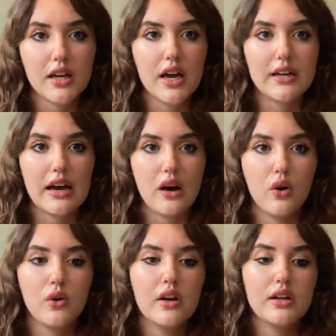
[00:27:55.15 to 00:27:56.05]
And
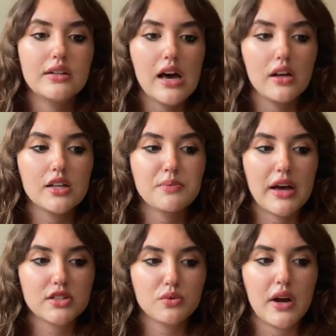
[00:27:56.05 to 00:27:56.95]
now Nell has
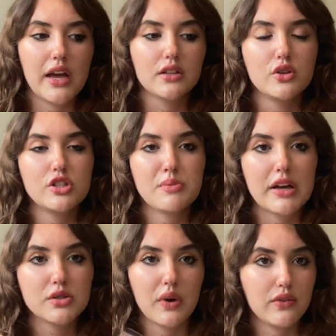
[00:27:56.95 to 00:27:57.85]
passed away, Lucy
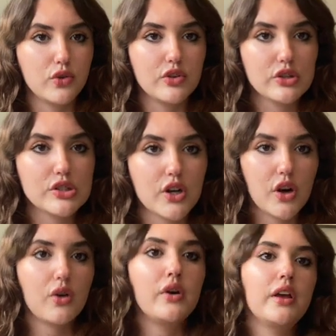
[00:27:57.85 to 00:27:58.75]
passed away a few years
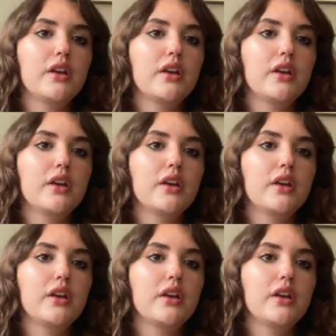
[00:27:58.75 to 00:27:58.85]
ago,